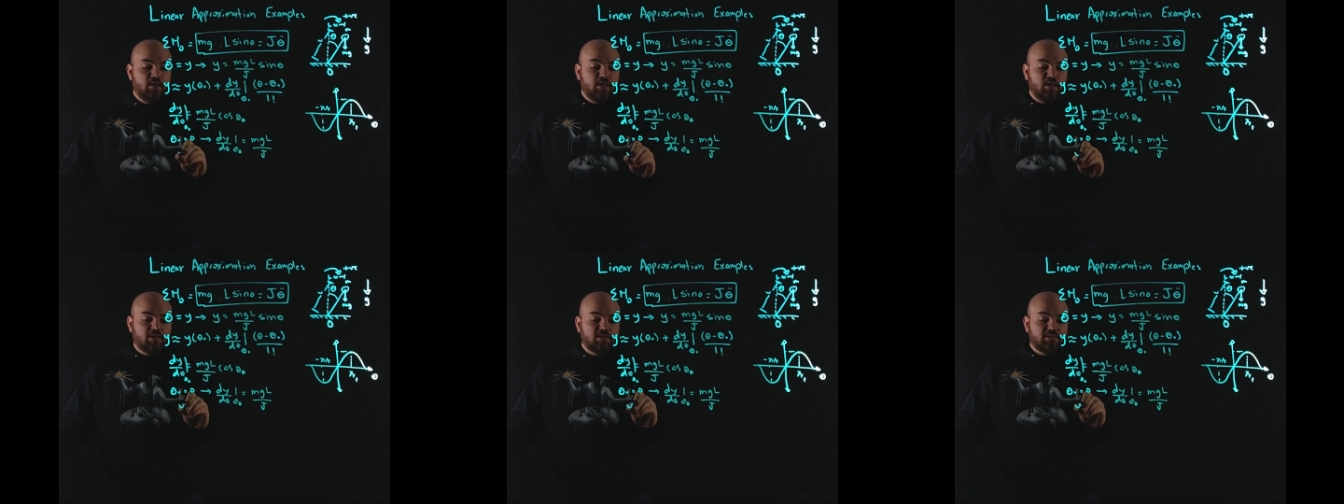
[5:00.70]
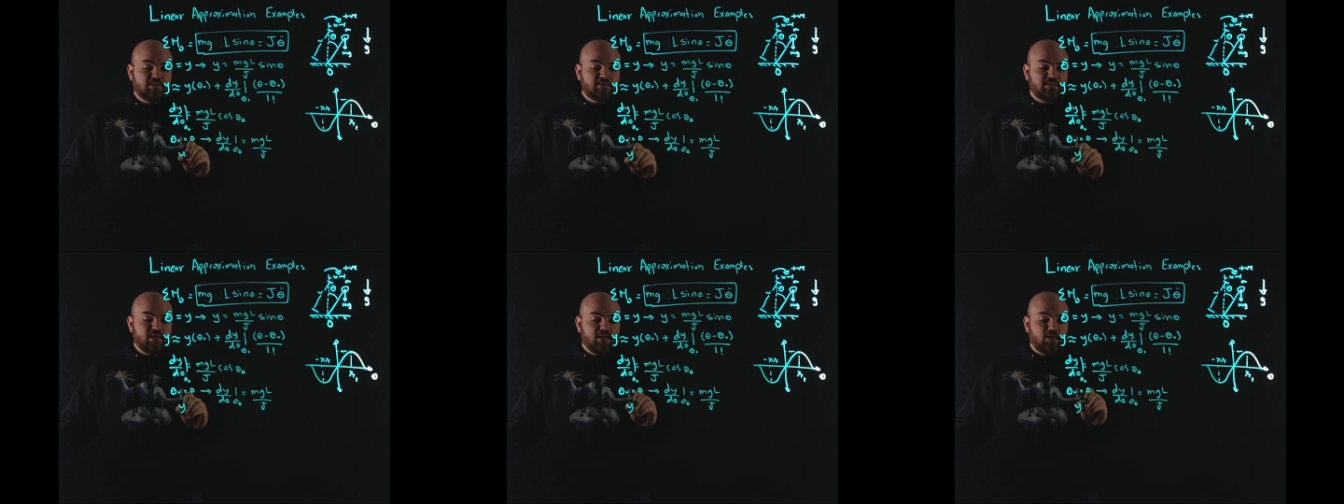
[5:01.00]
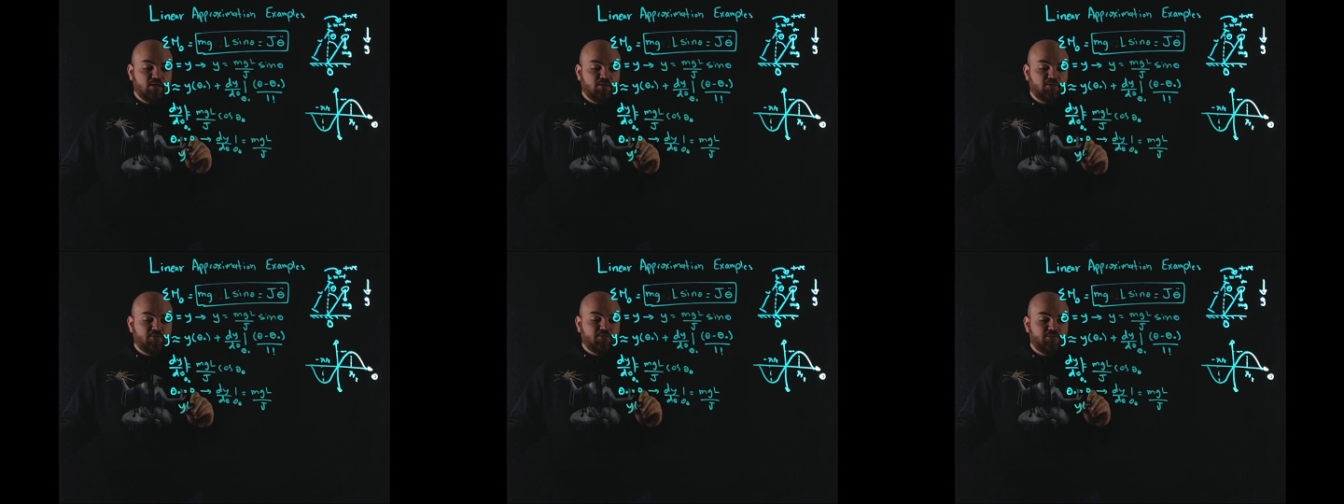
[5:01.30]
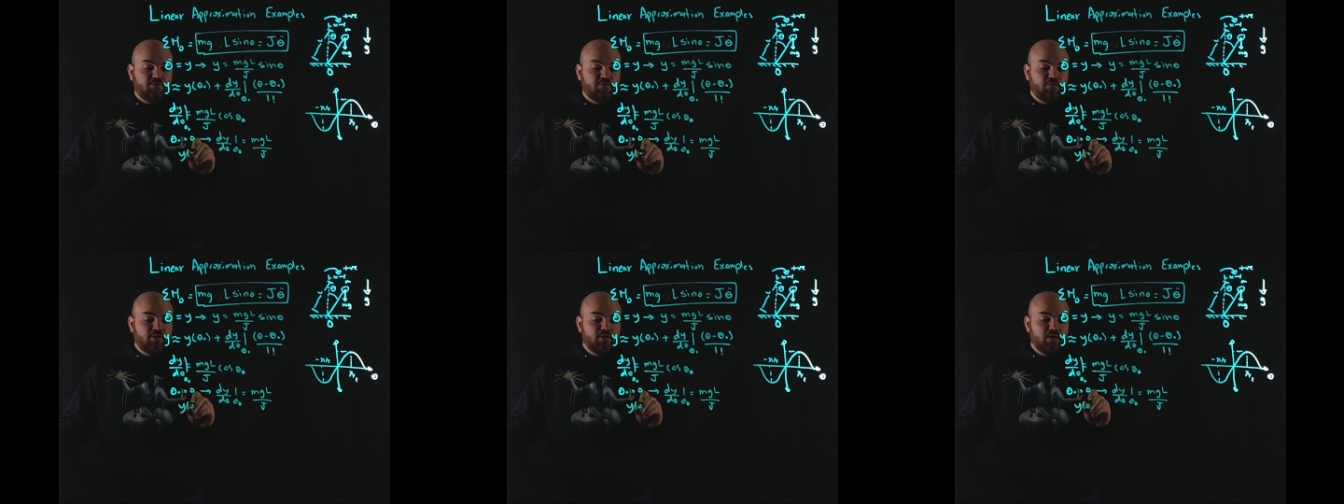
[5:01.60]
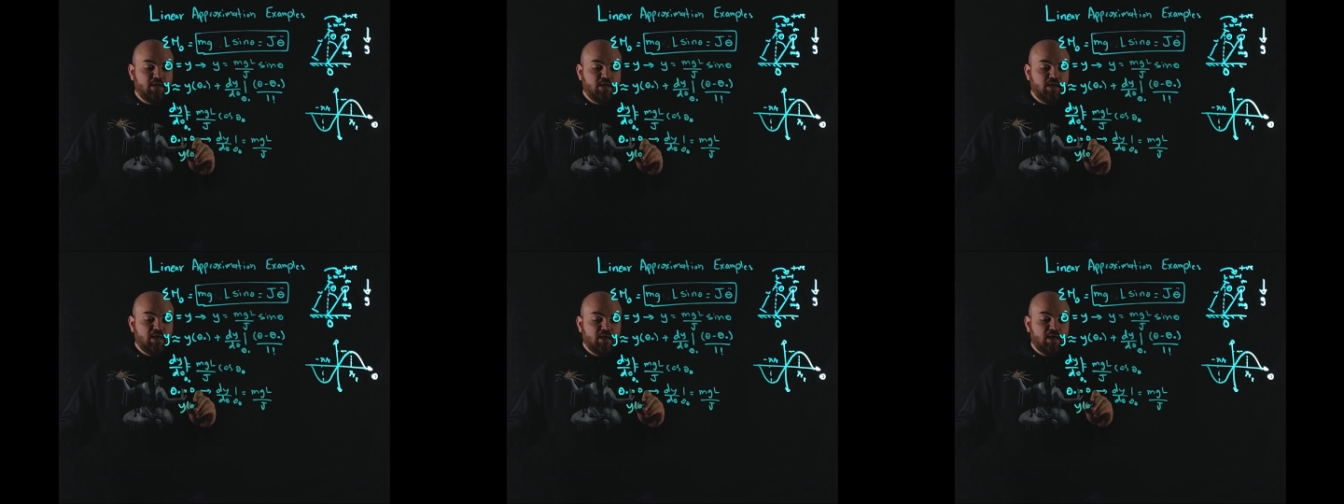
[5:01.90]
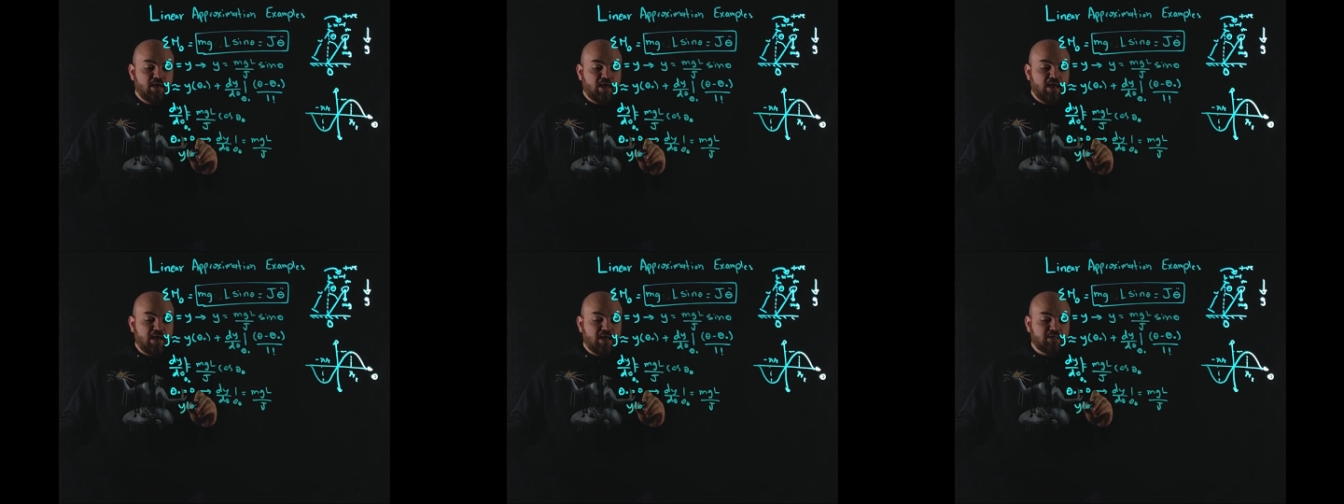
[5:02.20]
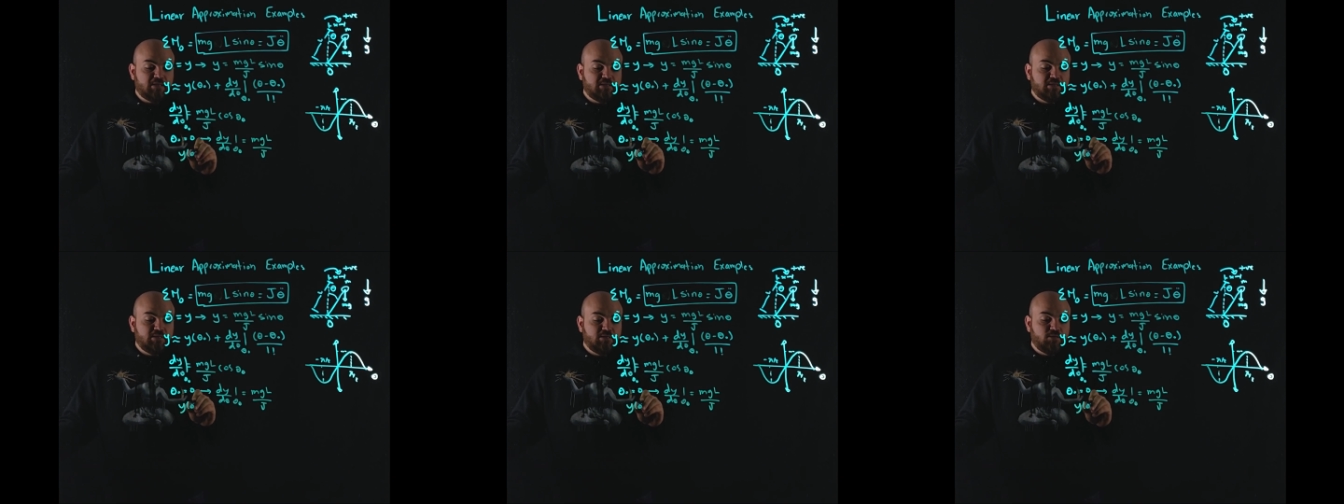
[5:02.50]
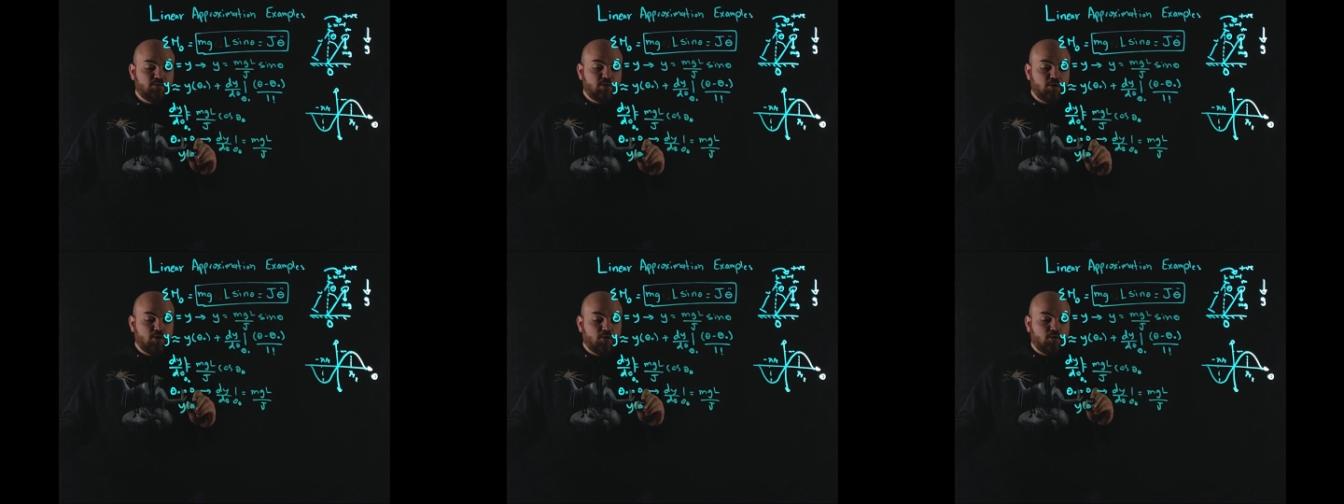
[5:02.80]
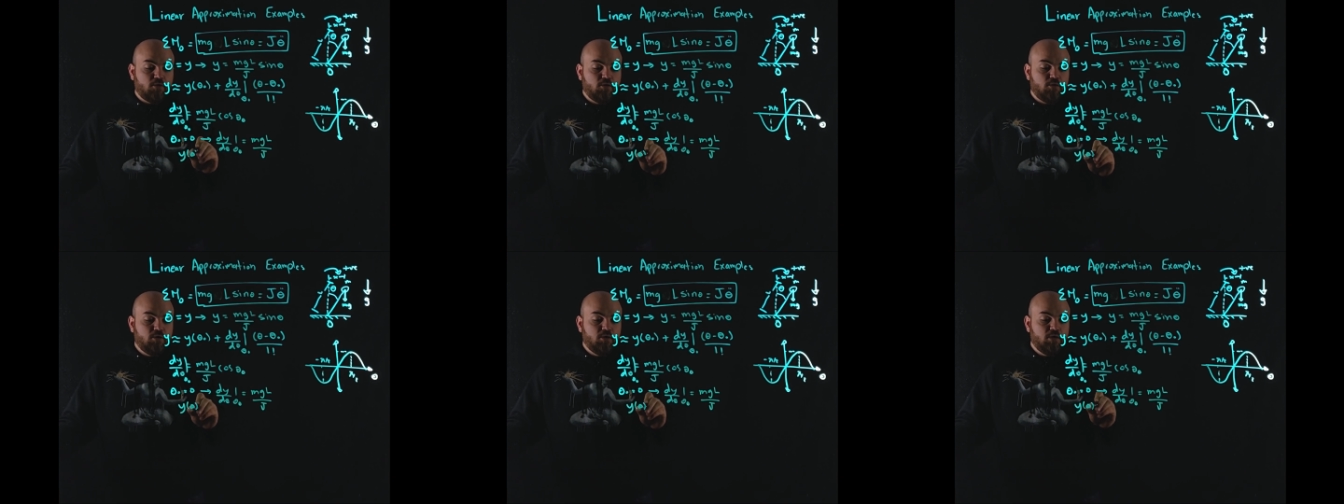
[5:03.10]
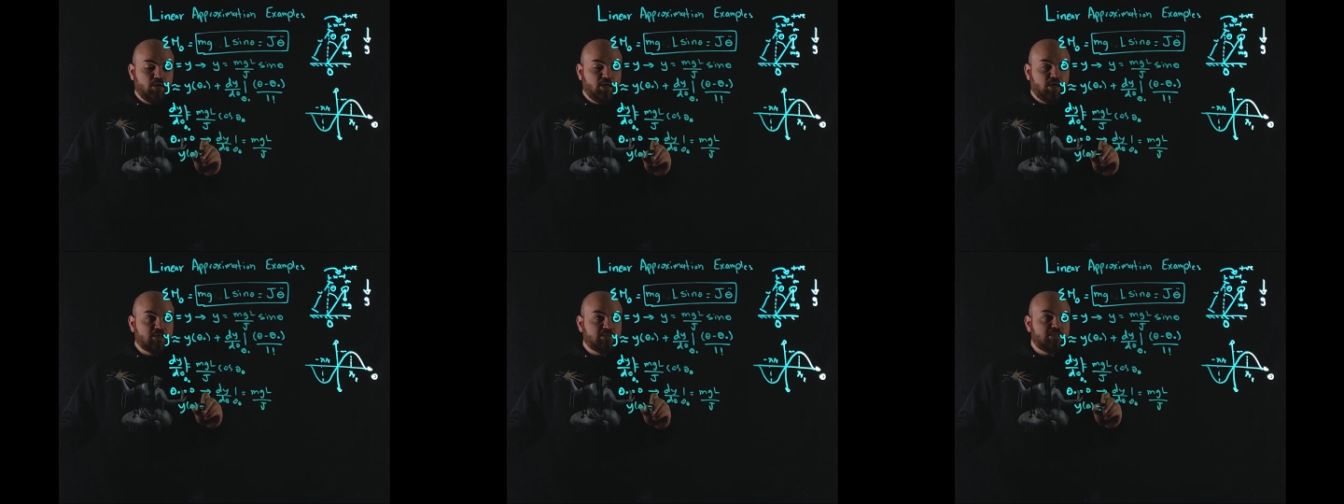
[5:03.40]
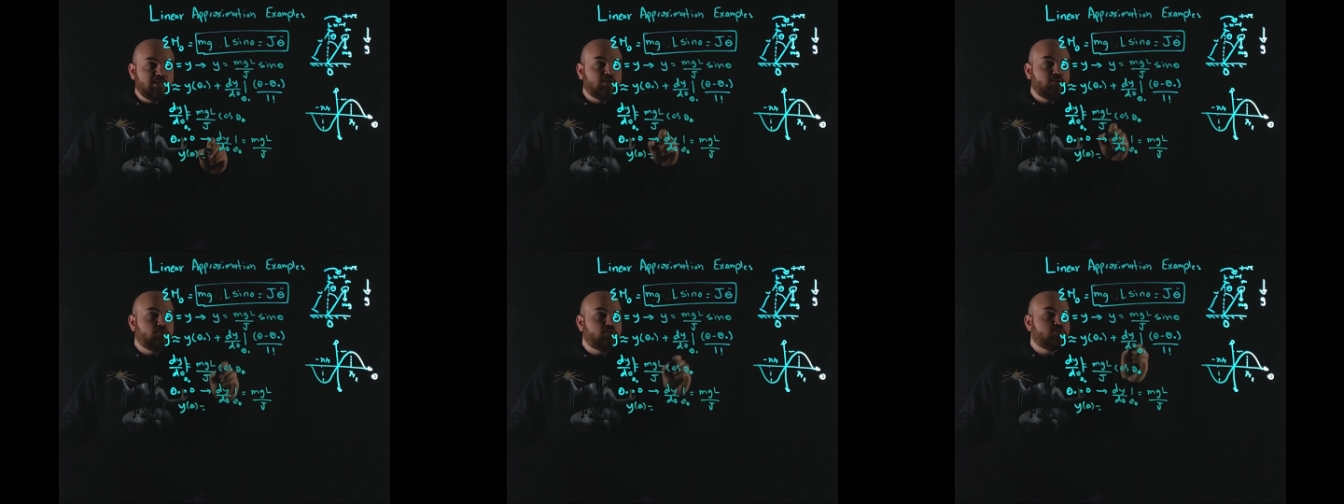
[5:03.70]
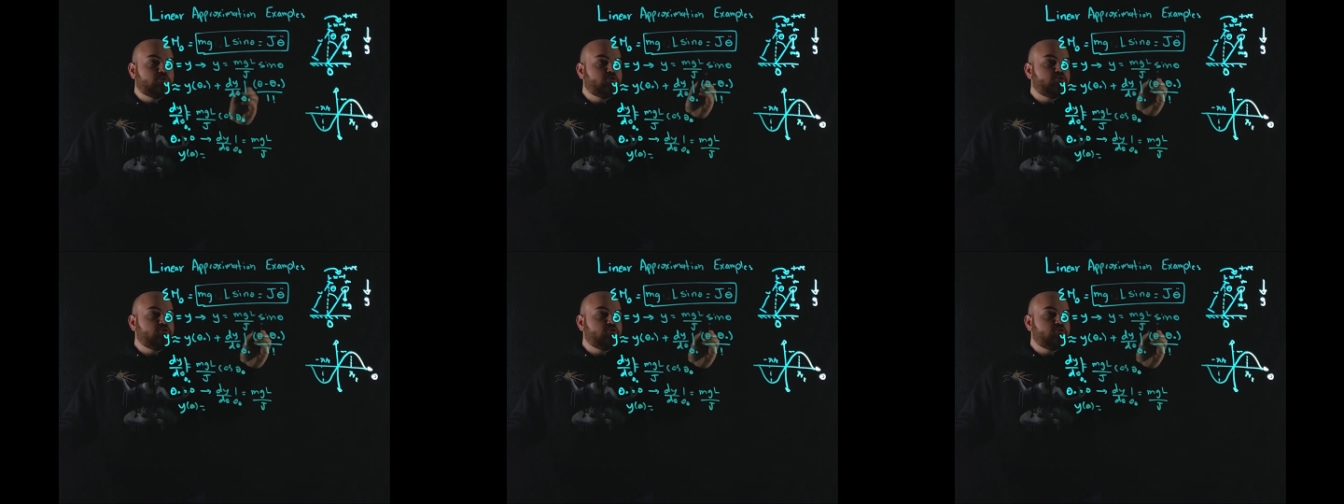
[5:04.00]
itself at 0 is equal